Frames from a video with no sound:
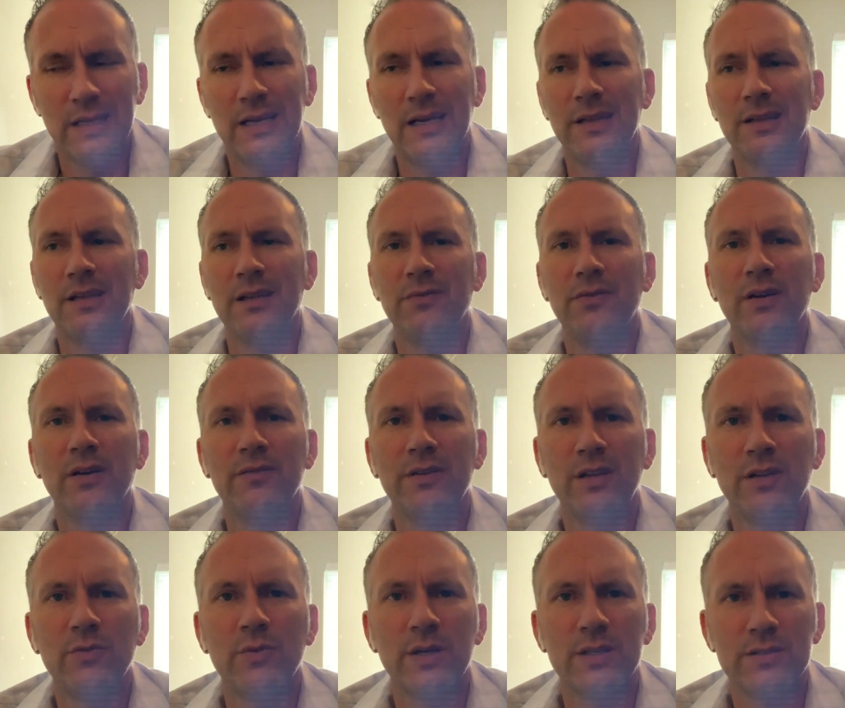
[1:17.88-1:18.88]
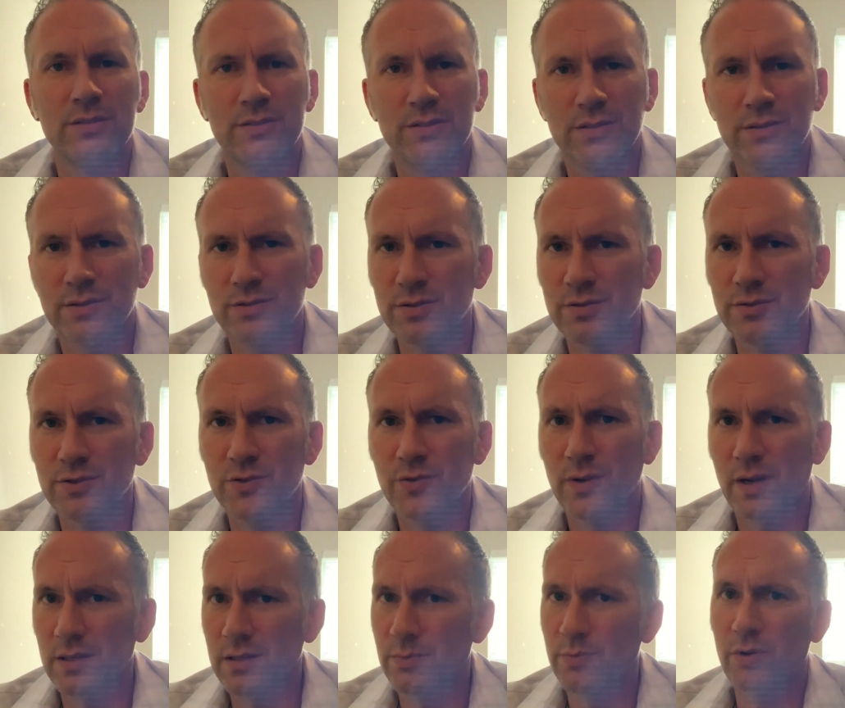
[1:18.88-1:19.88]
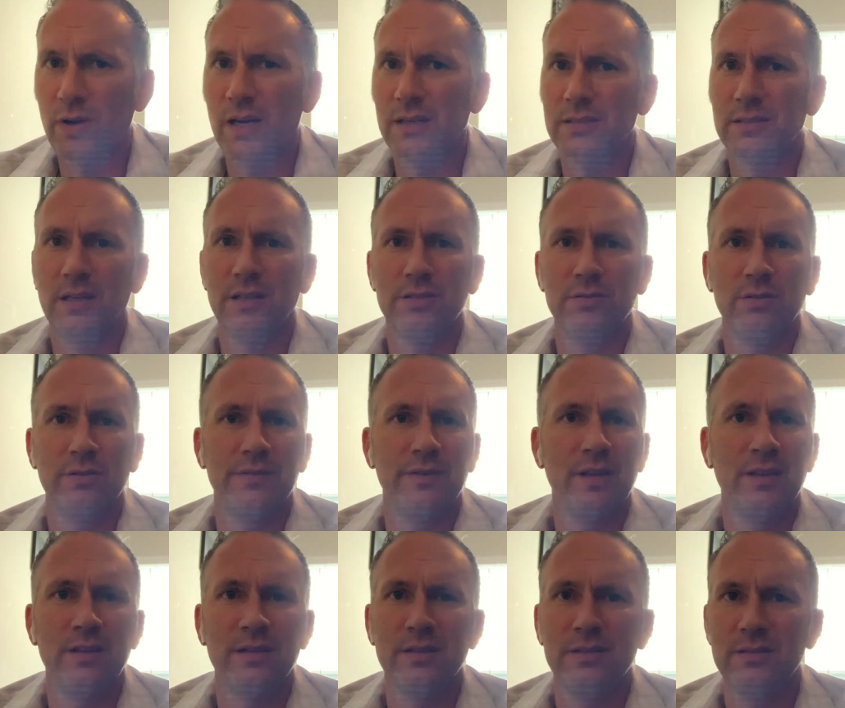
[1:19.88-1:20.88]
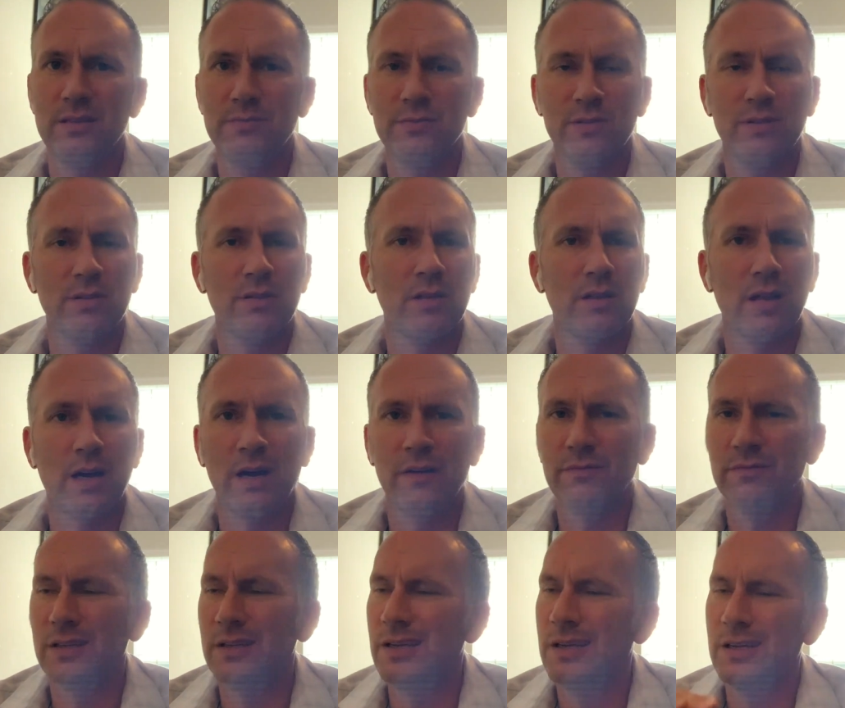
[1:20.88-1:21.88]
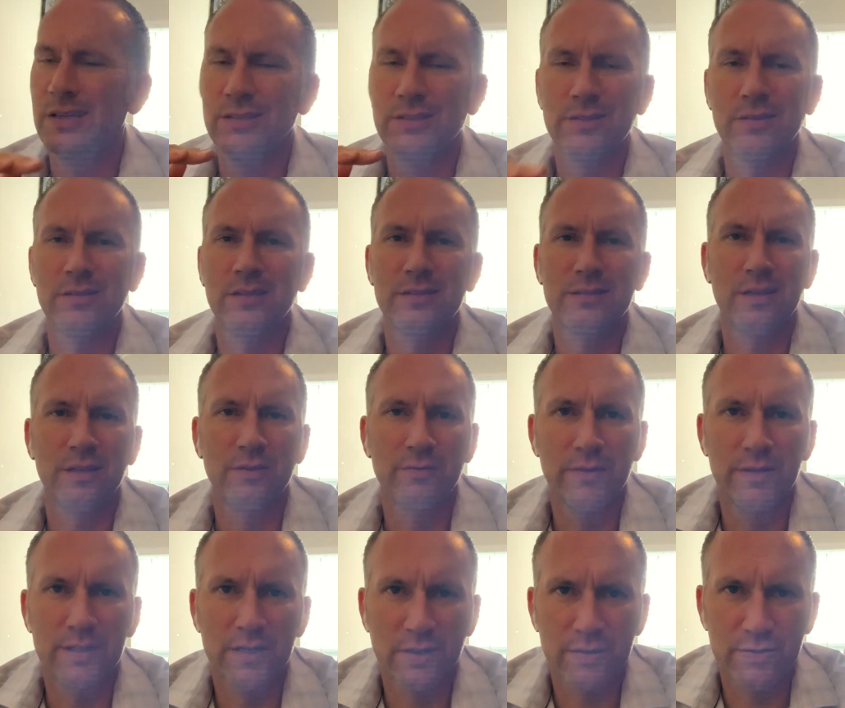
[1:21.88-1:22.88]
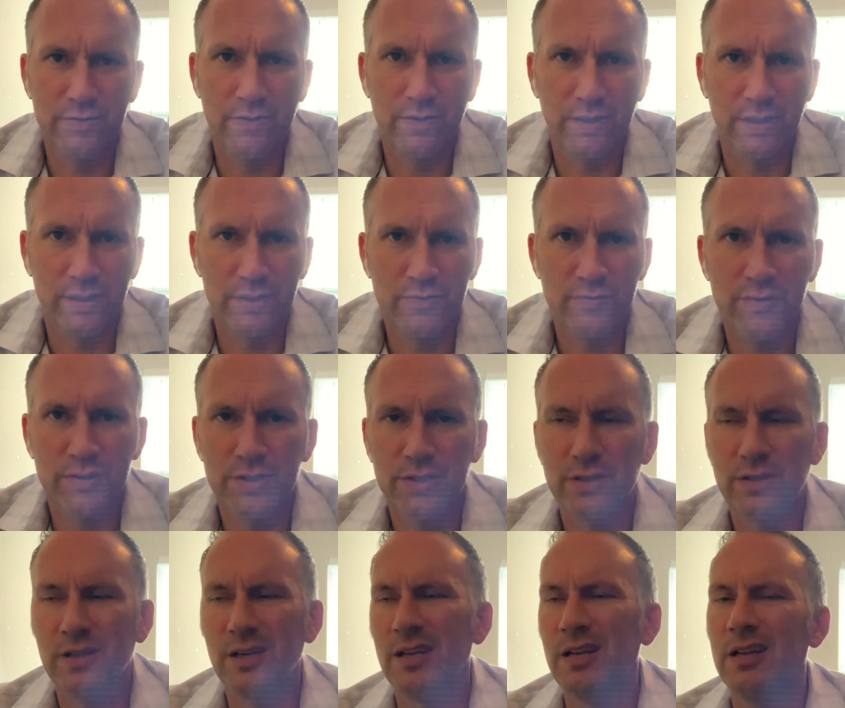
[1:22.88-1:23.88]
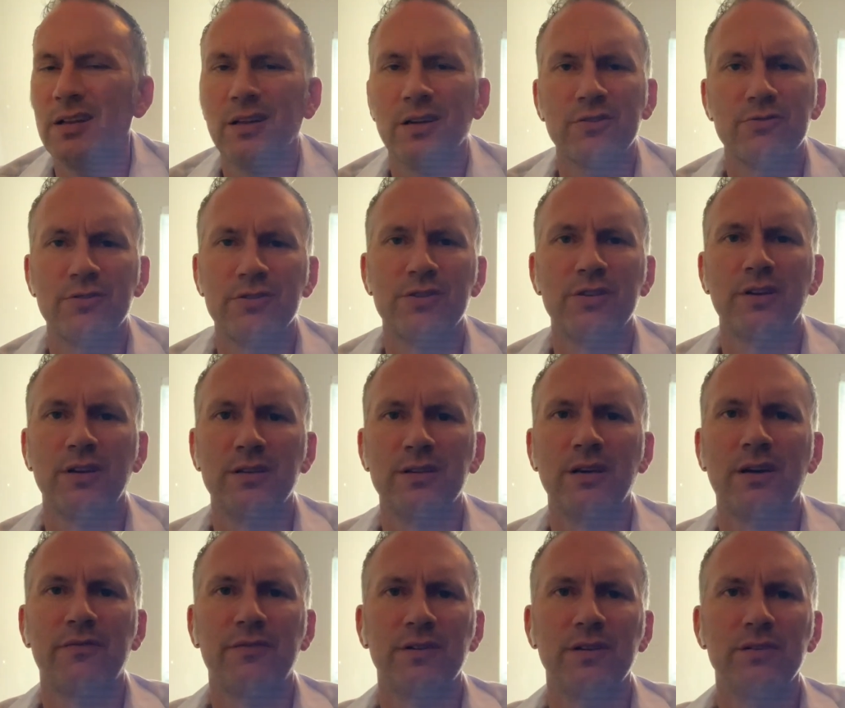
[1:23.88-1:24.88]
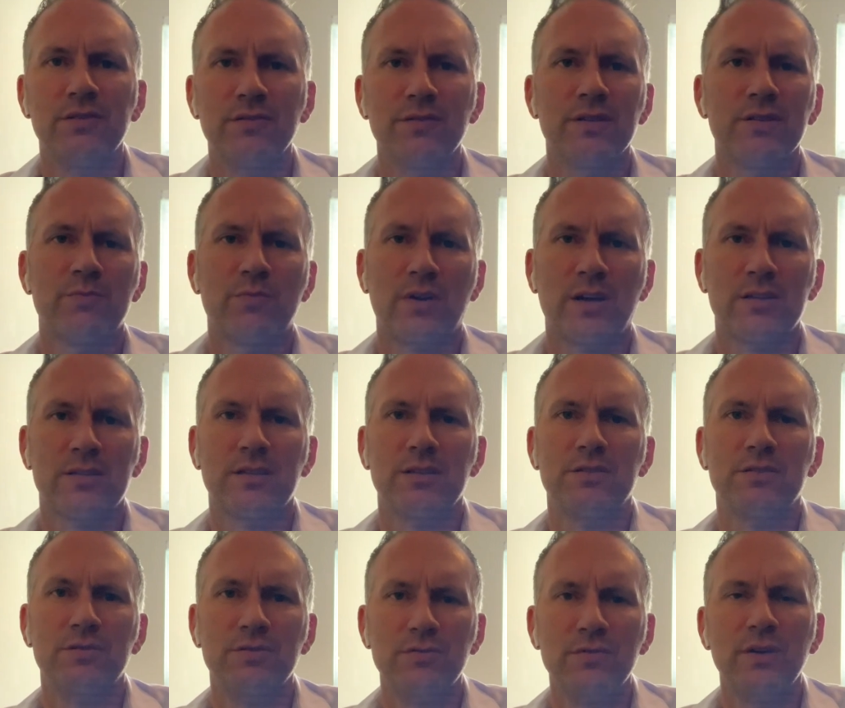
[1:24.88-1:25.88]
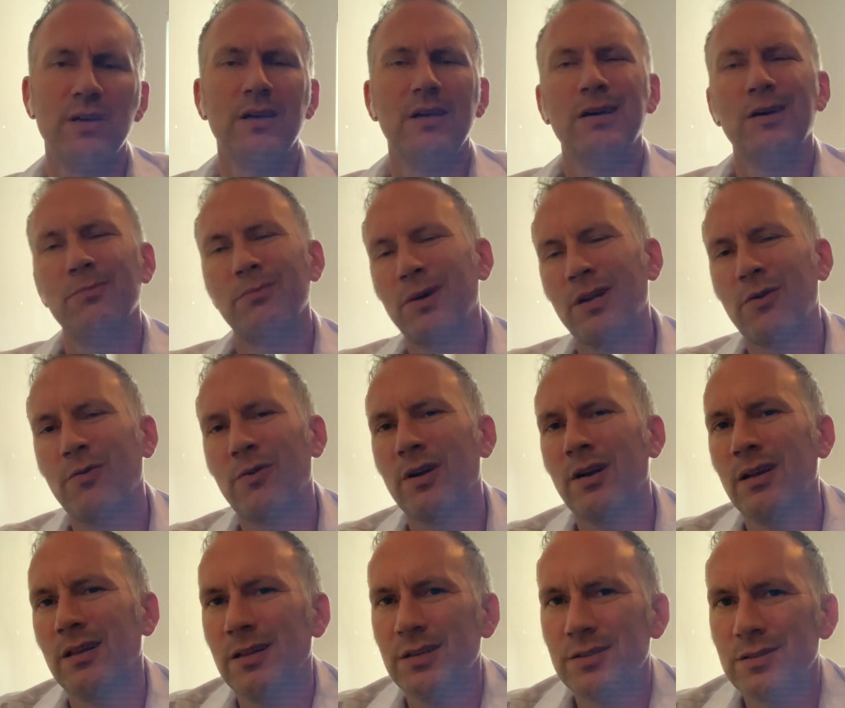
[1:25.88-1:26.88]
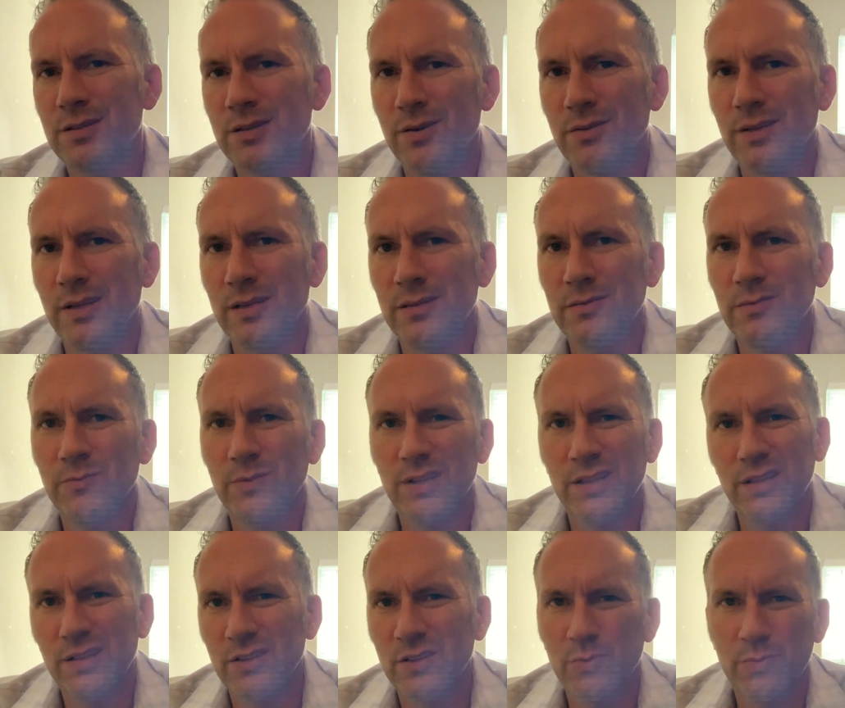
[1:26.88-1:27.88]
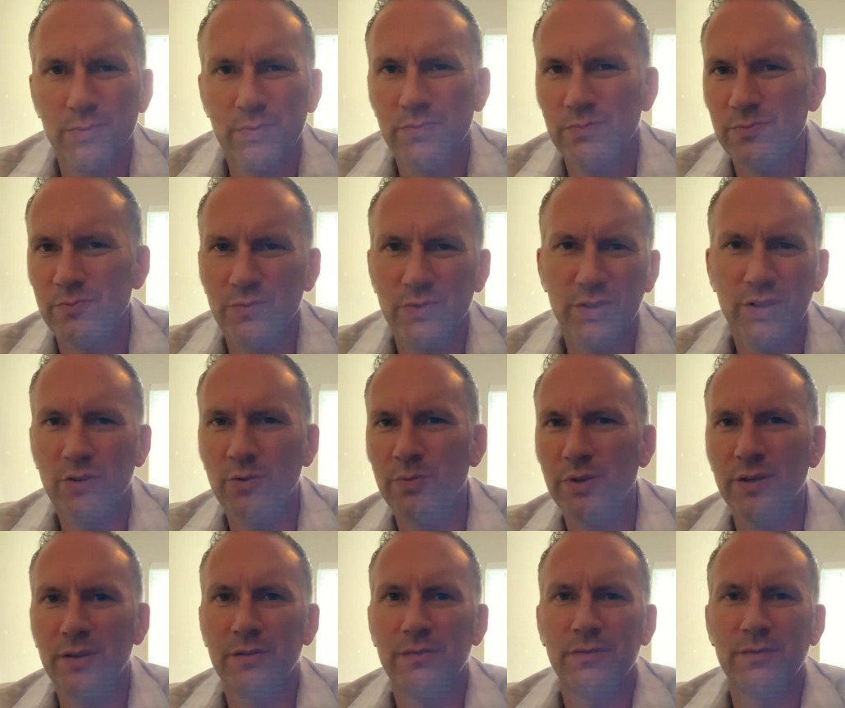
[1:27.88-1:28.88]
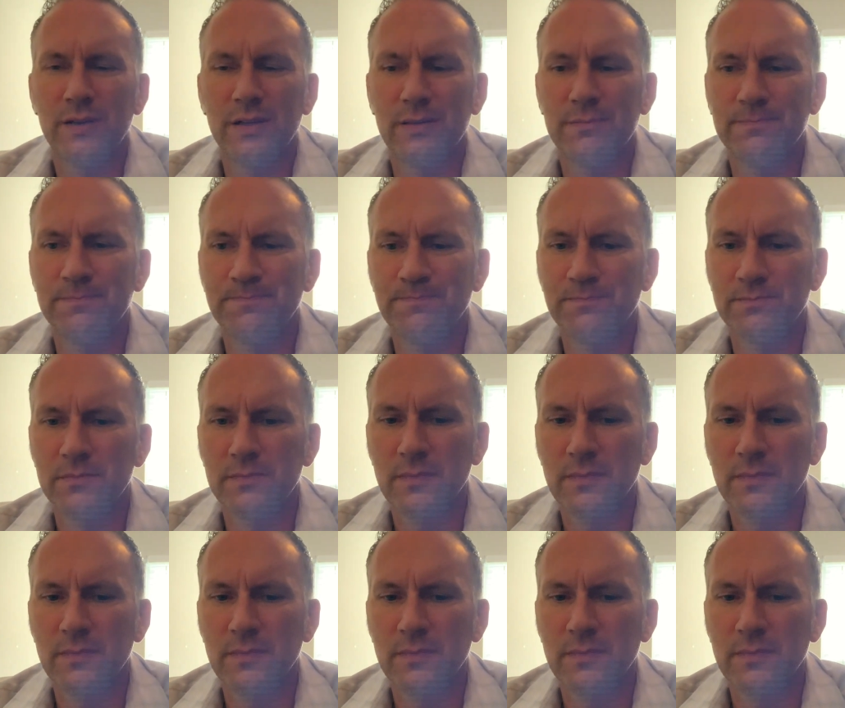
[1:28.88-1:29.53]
And then if you have any questions or concerns throughout the process, or if anything seems a little off, don't hesitate to reach out to an electrician. Any electrician can definitely do this process too. But I wanted to let you know that with a little, a little bit of, um,